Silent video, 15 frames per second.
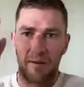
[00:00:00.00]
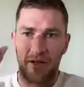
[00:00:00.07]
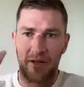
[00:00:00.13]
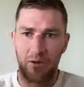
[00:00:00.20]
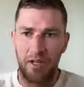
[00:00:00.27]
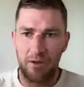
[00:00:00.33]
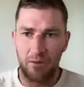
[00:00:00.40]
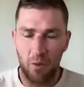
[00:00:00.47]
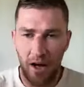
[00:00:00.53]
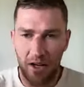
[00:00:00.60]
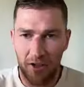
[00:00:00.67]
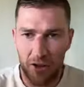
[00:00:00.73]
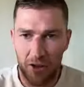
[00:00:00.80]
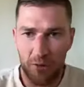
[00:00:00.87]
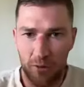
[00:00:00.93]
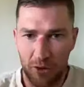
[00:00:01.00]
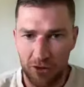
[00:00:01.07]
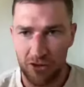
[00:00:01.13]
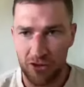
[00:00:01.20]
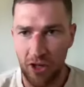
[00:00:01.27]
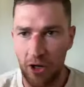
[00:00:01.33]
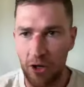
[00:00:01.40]
And, and one group
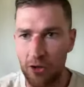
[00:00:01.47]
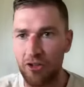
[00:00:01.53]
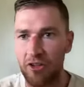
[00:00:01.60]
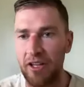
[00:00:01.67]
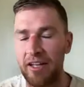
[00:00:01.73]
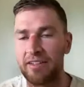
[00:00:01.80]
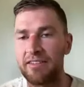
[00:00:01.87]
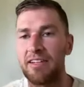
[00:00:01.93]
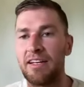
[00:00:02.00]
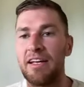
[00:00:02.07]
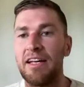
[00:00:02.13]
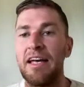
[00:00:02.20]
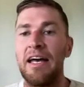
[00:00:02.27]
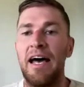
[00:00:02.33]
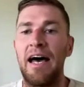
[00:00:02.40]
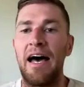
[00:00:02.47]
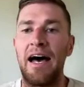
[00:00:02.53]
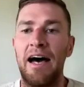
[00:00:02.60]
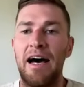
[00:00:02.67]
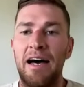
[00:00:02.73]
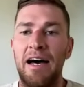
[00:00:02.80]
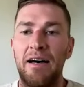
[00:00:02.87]
was told that,
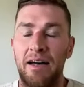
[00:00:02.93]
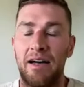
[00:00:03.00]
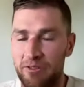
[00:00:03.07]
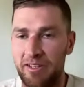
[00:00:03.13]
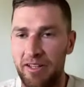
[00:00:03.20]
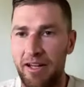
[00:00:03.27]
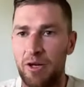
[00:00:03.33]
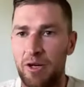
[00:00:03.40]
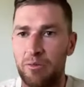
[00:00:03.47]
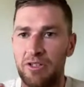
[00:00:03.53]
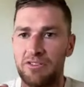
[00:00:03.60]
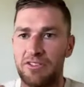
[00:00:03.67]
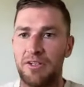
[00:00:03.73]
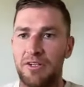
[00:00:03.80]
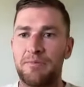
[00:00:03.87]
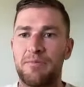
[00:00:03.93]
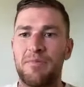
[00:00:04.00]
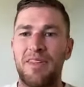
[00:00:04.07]
uh, up to their elbow, sorry.